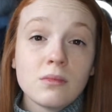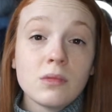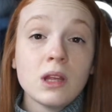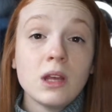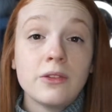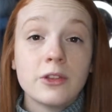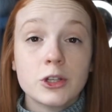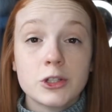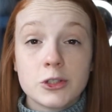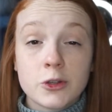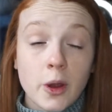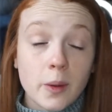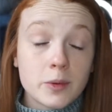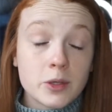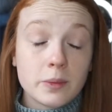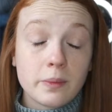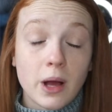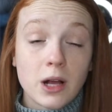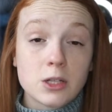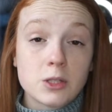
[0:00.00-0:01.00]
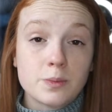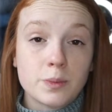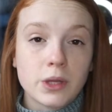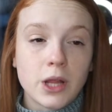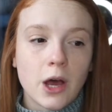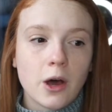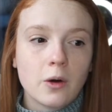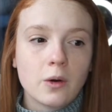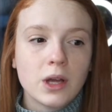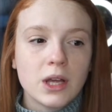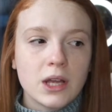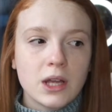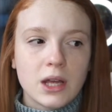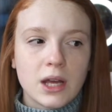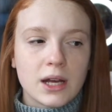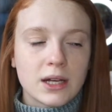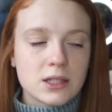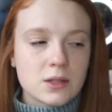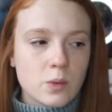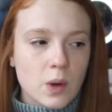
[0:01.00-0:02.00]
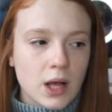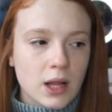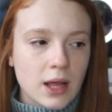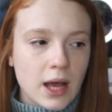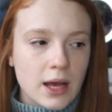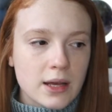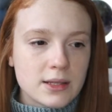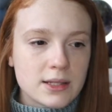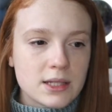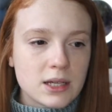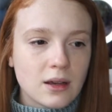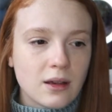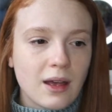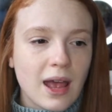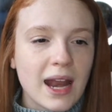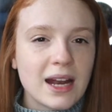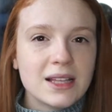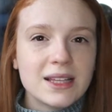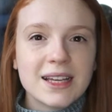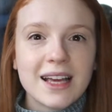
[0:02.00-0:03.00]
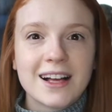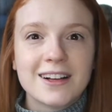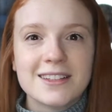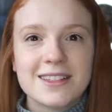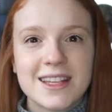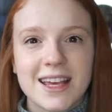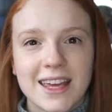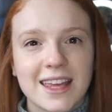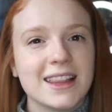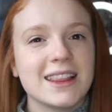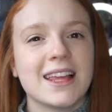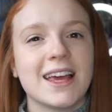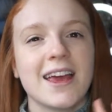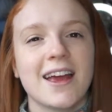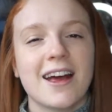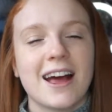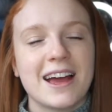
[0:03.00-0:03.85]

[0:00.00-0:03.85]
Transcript: in the description box below, as well as anything else I can link.